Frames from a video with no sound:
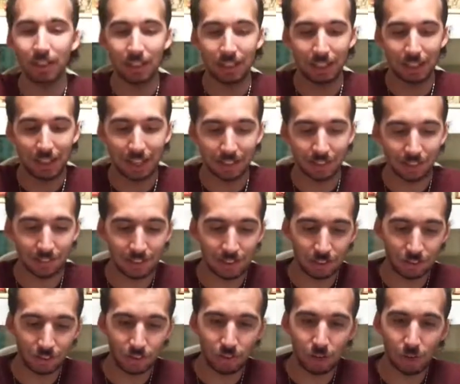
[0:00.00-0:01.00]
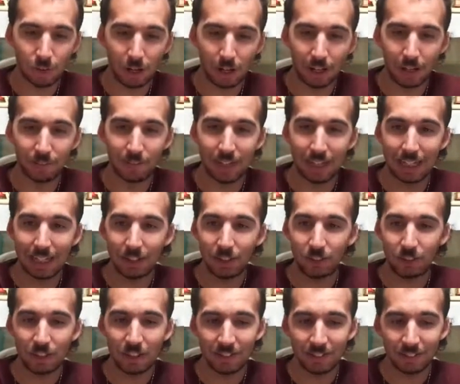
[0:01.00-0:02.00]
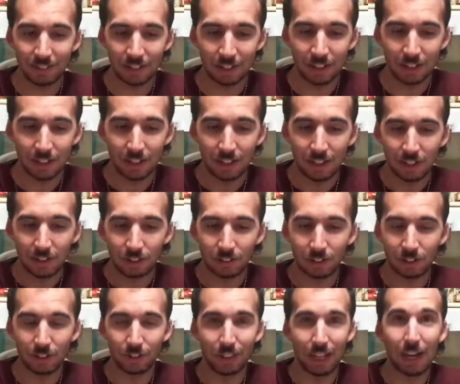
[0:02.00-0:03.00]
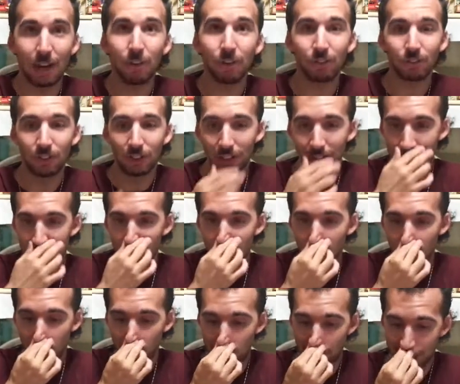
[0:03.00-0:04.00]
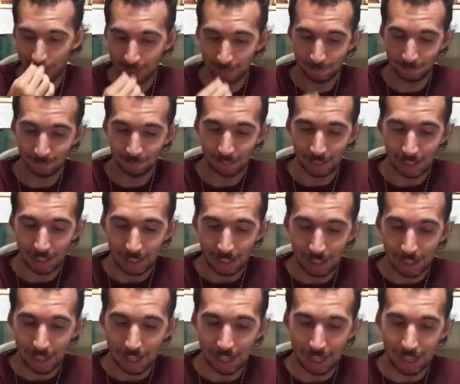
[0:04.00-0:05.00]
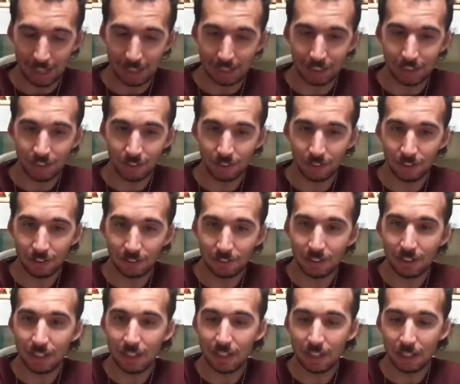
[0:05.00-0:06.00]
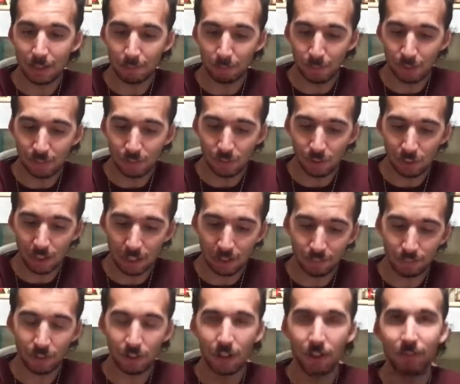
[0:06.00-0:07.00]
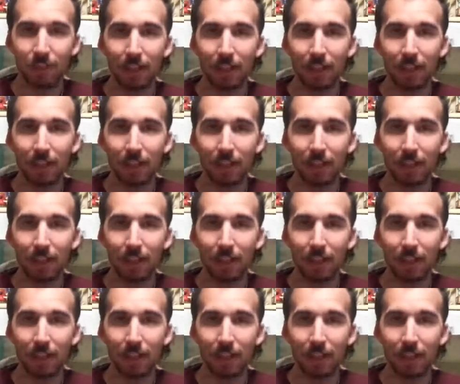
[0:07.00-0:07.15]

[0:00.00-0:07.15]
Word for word: in the next issue of Agent. So that was really interesting. And here is the uh, preview cover of